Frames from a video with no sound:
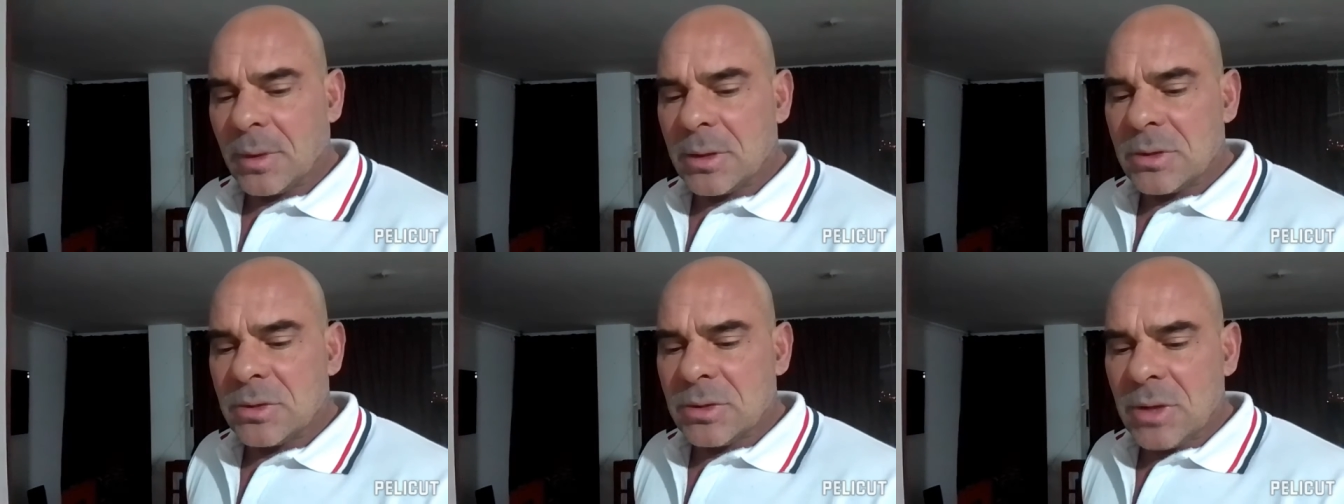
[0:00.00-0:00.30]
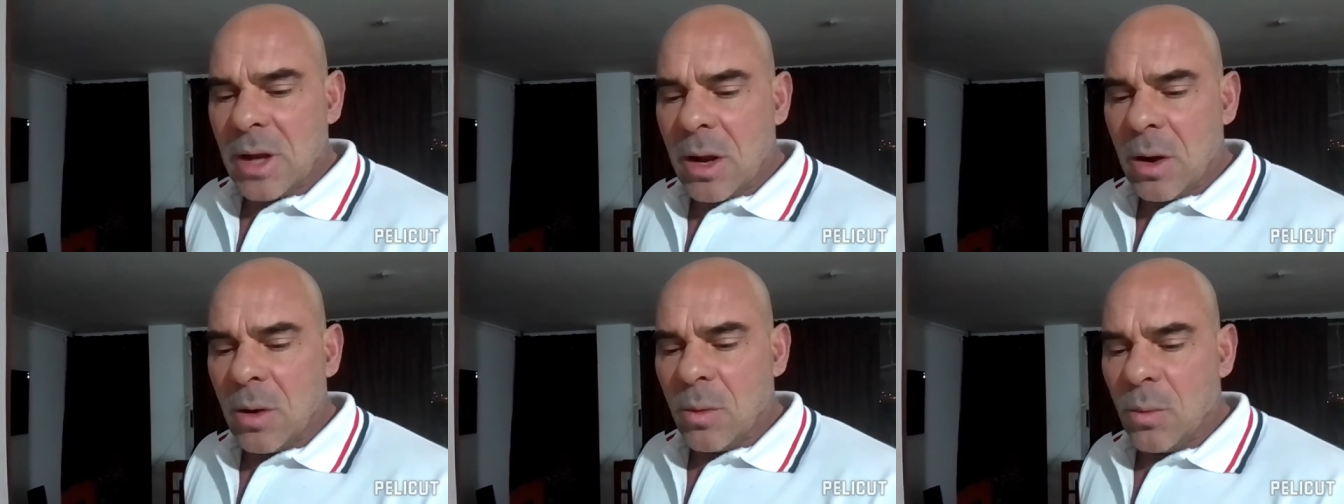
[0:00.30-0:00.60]

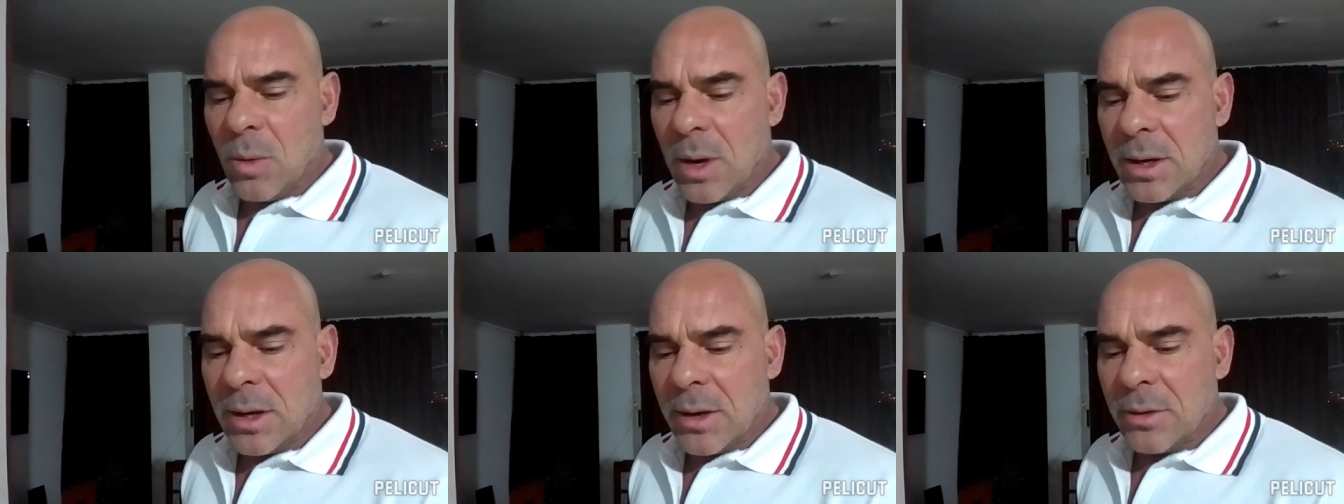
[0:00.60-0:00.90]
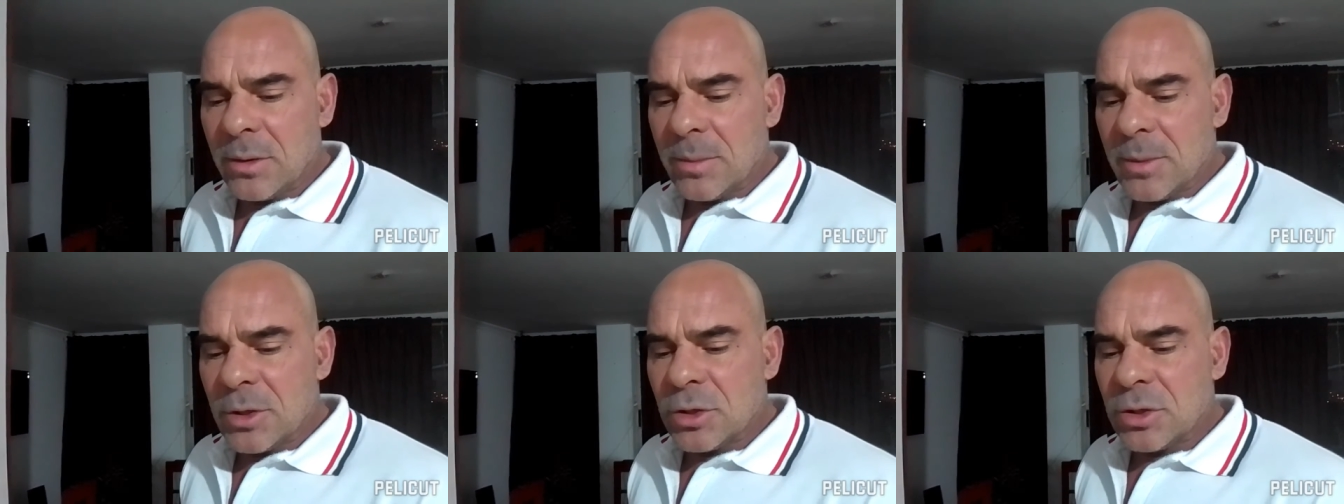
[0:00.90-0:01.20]
so, what
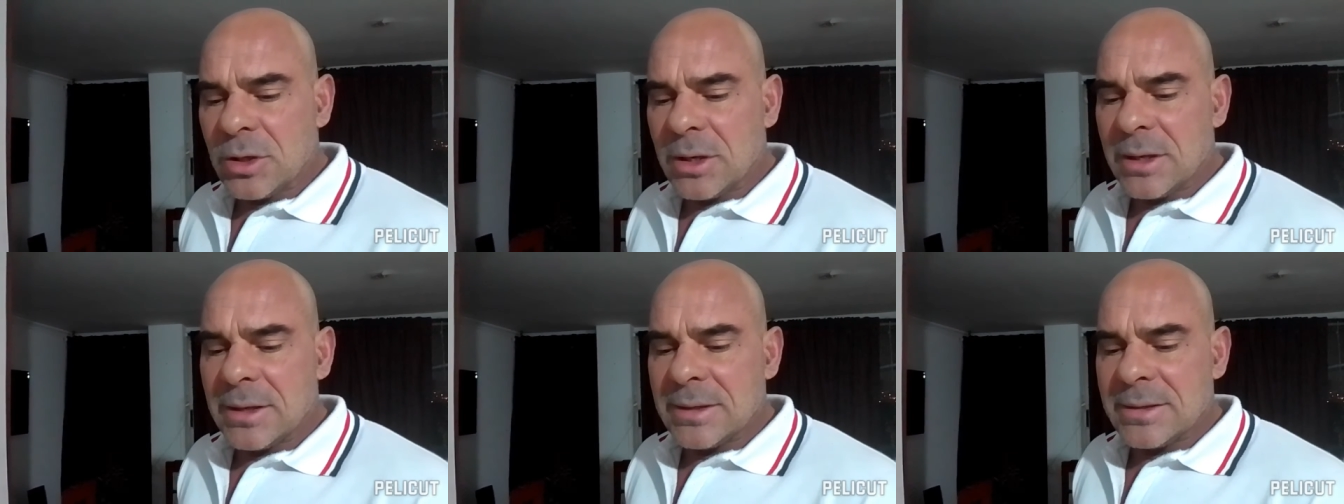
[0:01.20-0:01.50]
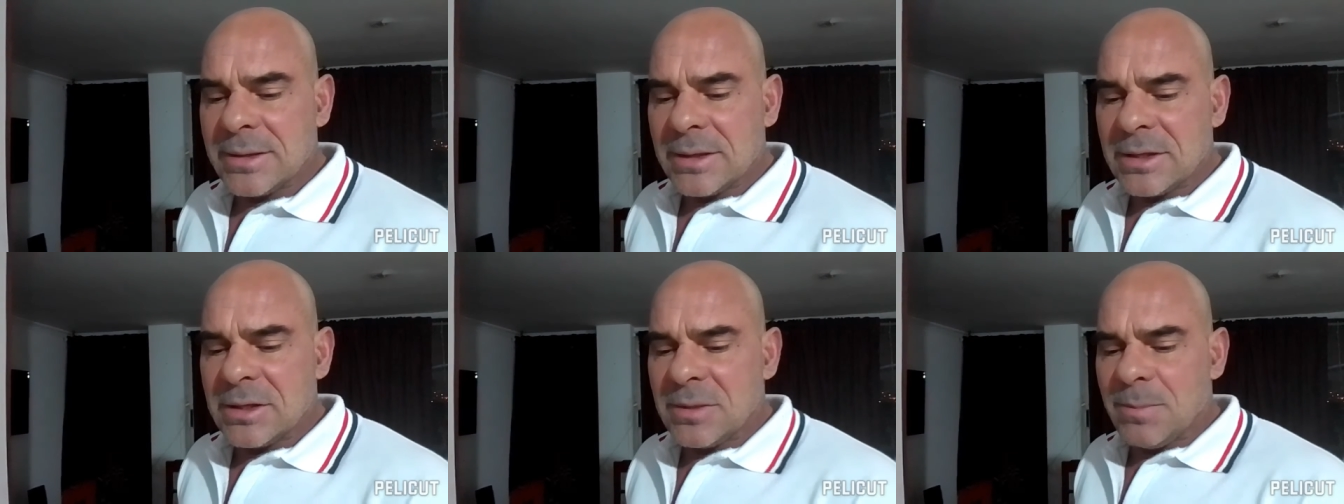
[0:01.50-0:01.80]
other machines?
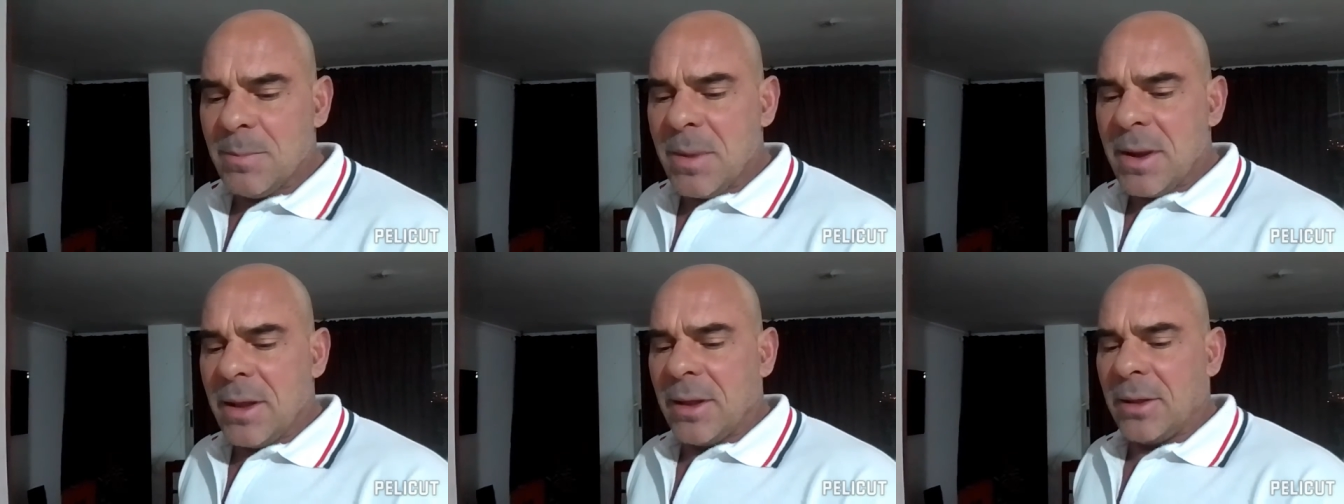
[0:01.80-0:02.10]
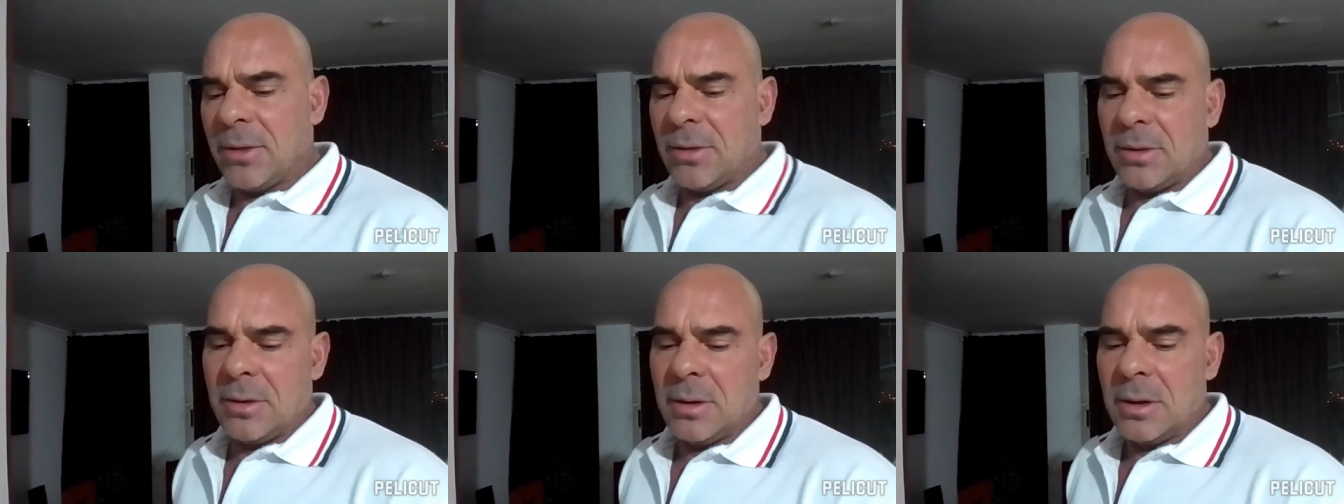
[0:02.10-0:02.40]
The
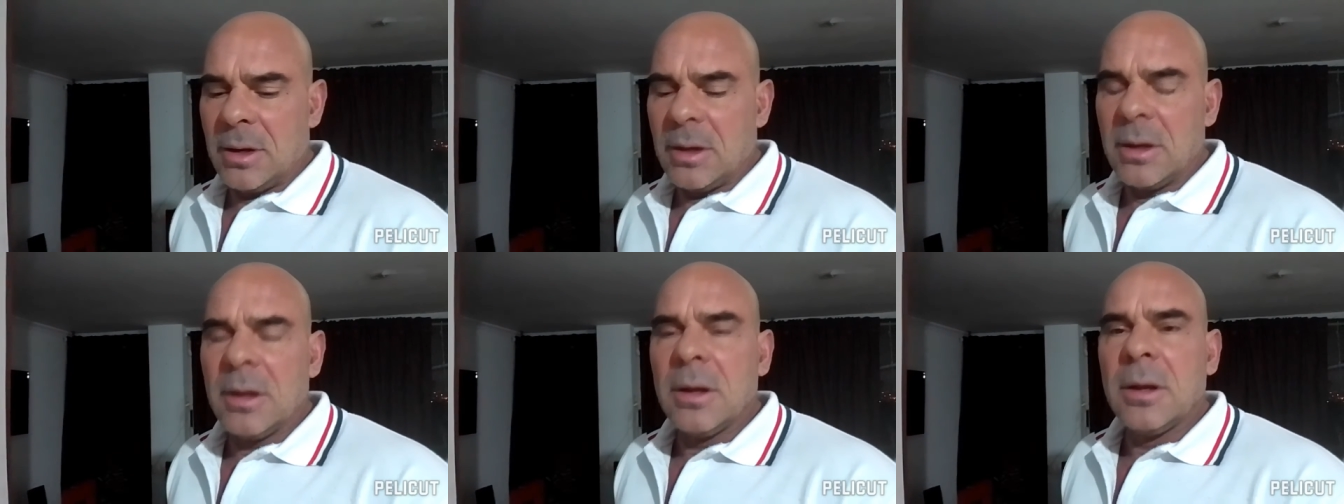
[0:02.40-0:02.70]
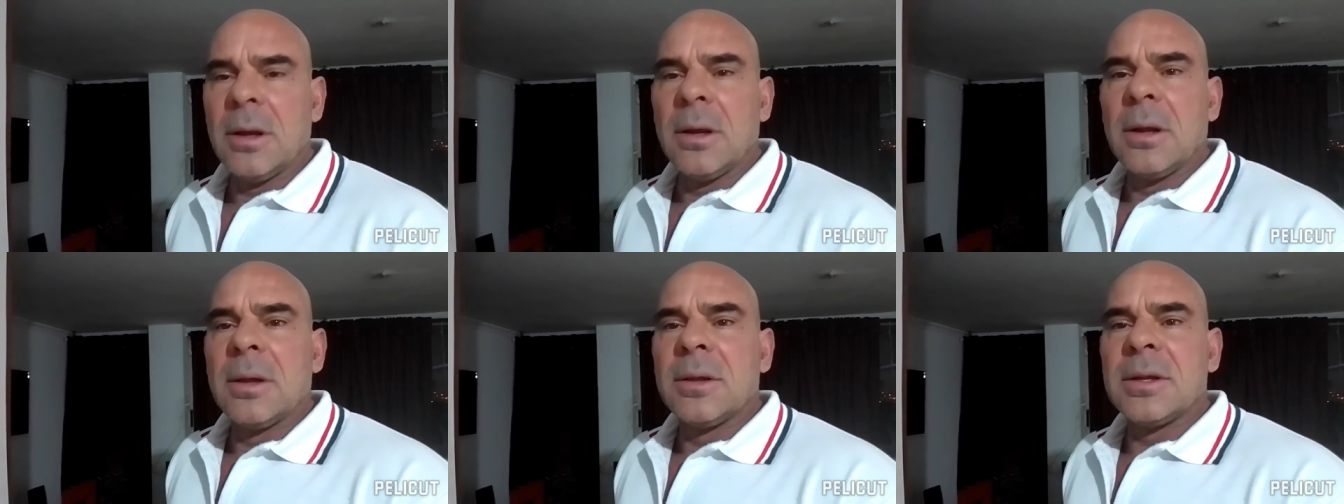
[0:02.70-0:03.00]
Smith
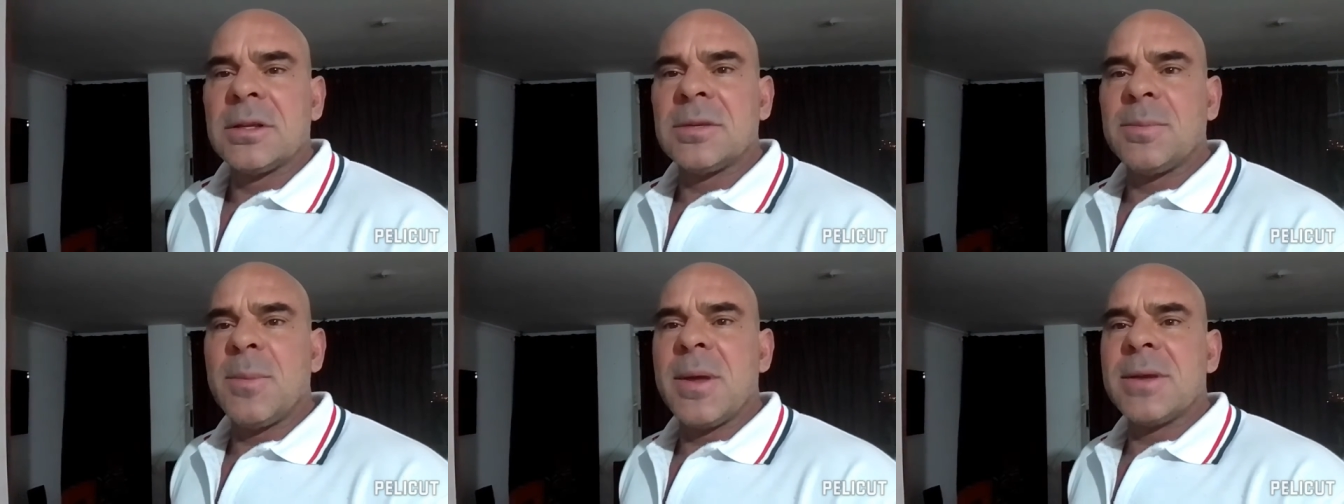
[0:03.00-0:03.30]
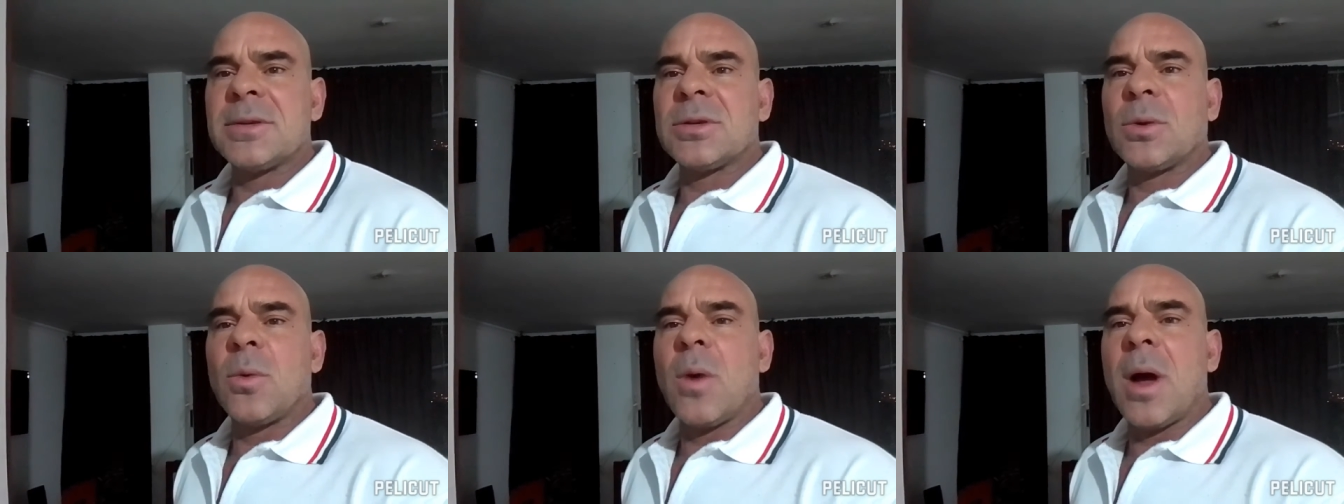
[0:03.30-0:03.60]

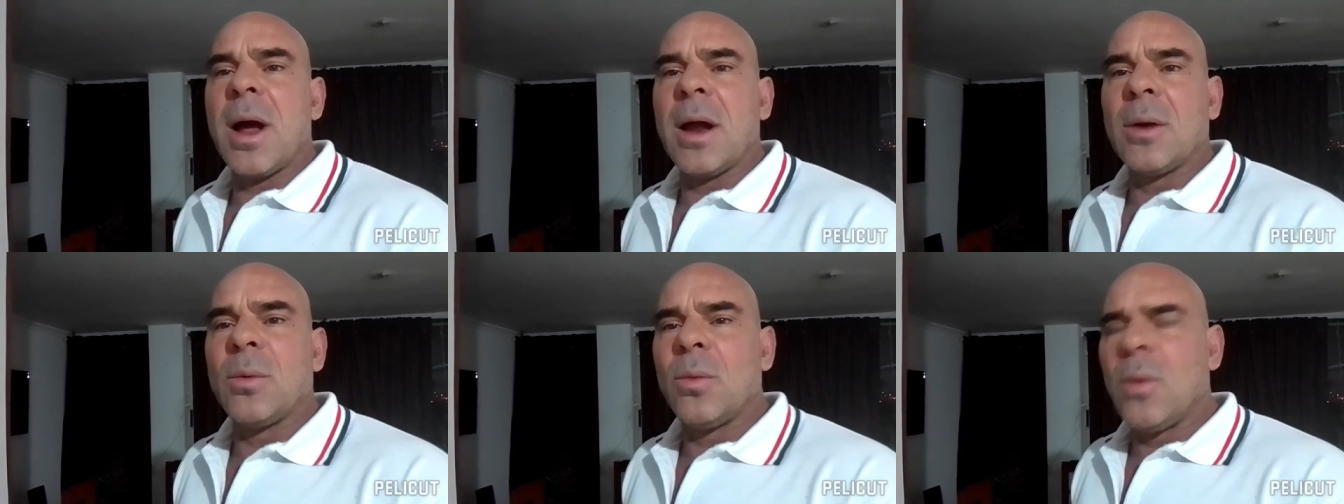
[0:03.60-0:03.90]
squat.